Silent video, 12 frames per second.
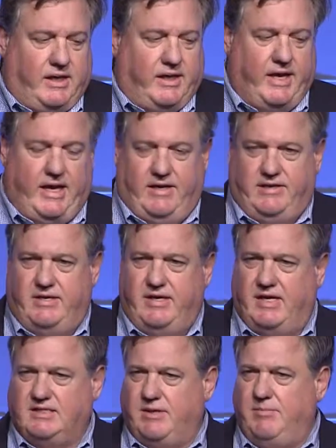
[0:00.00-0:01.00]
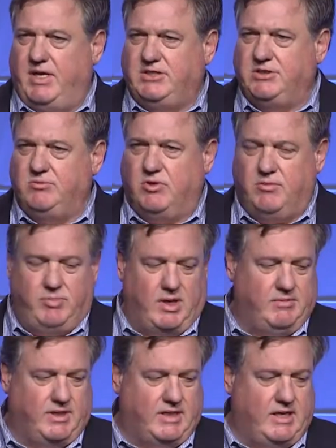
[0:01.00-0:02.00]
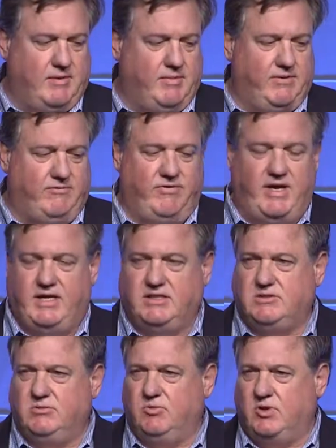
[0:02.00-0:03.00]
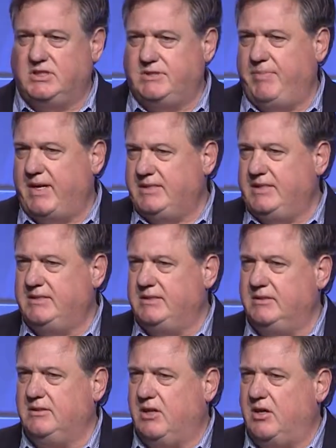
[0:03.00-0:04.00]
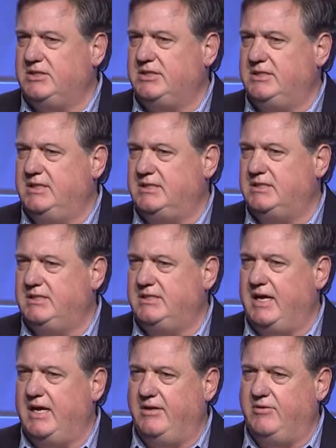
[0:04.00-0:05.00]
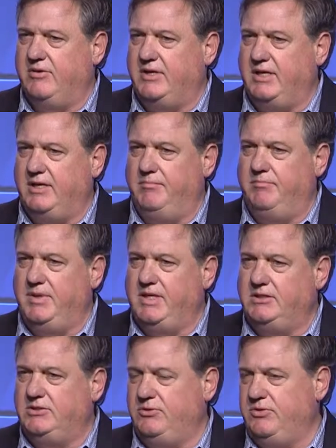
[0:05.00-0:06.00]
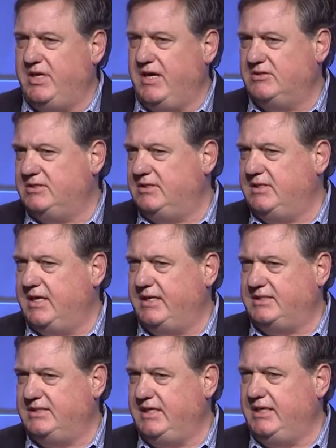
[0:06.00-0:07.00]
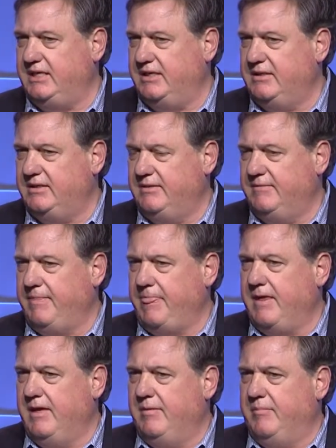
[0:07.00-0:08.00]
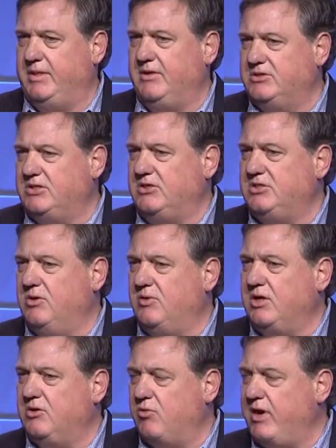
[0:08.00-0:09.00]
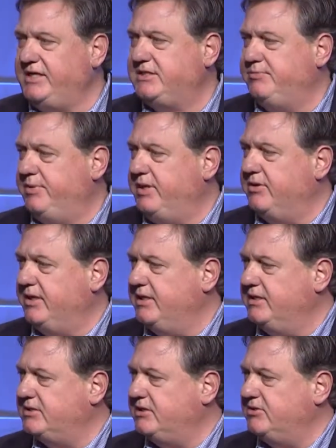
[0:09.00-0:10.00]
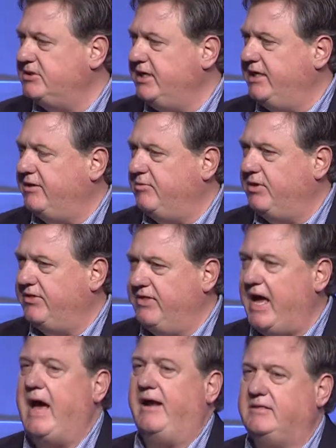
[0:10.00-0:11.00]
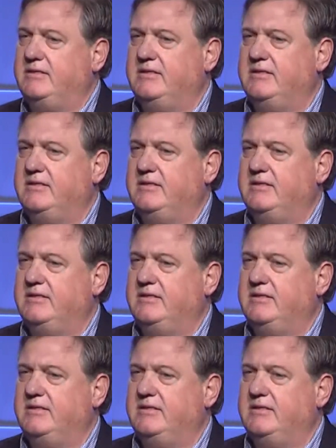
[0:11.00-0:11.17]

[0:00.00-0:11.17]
And as I mentioned, we're in public comment phase. We're expecting to launch this standard in mid-2019, but there's also a grace period associated with that,